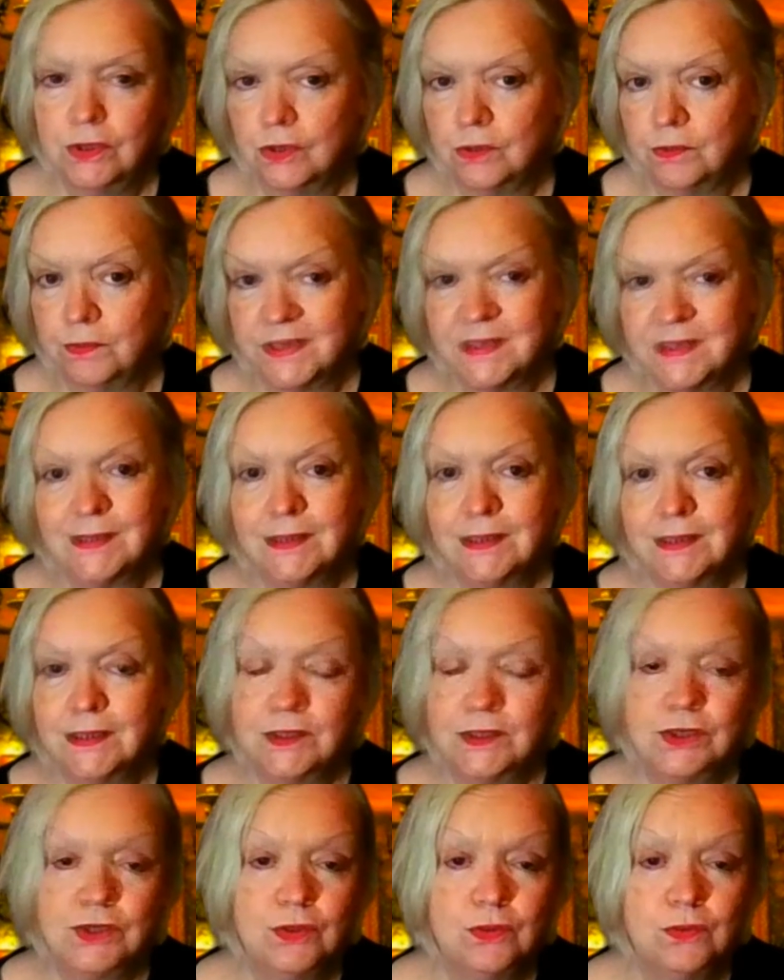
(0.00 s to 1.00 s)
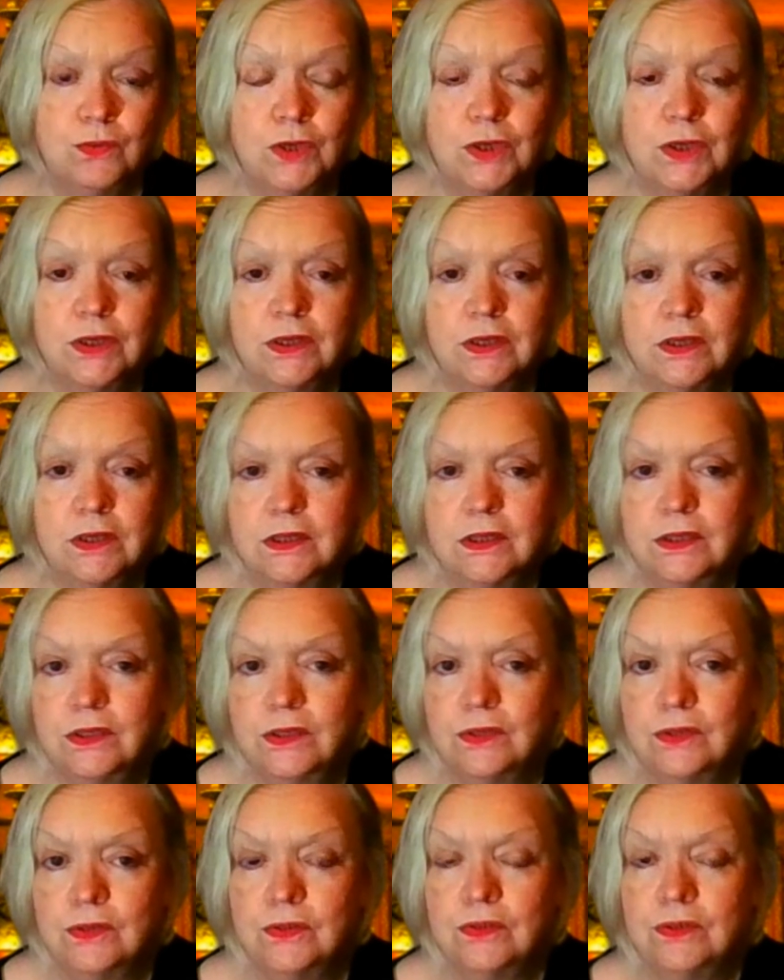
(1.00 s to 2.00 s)
your business, your work,
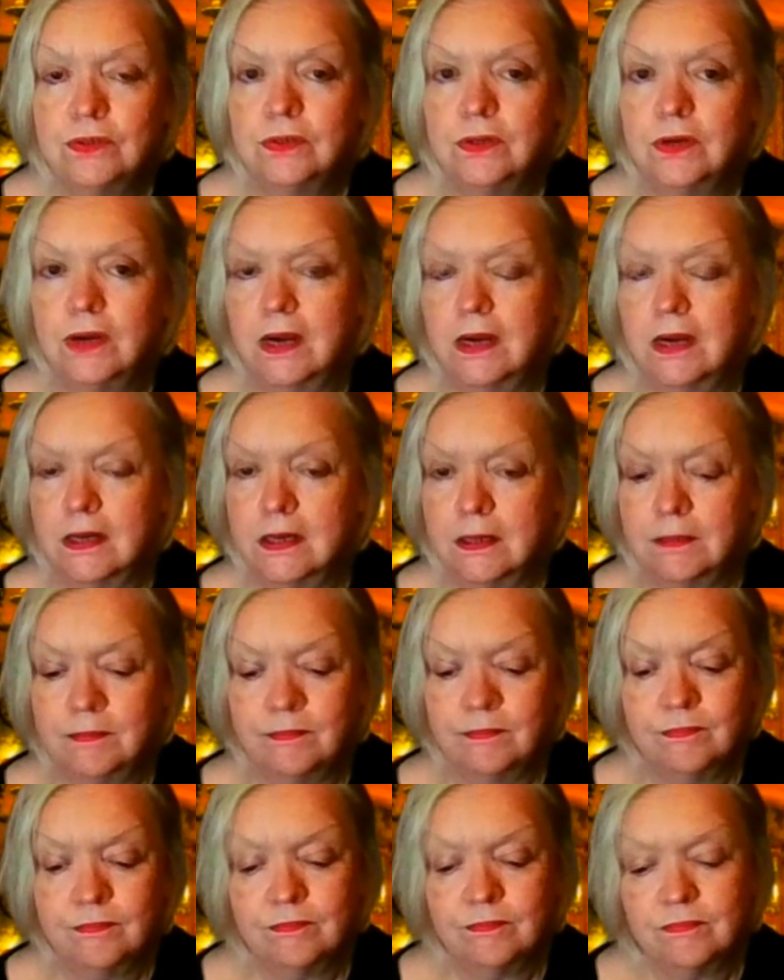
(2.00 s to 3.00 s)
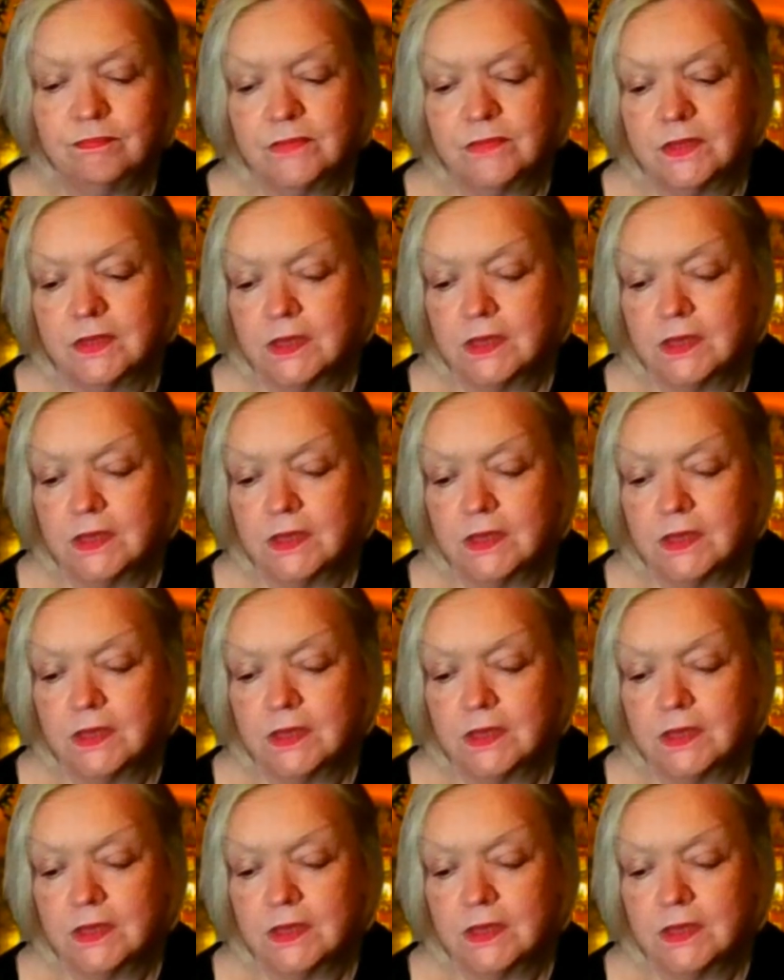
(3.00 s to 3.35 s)
your um,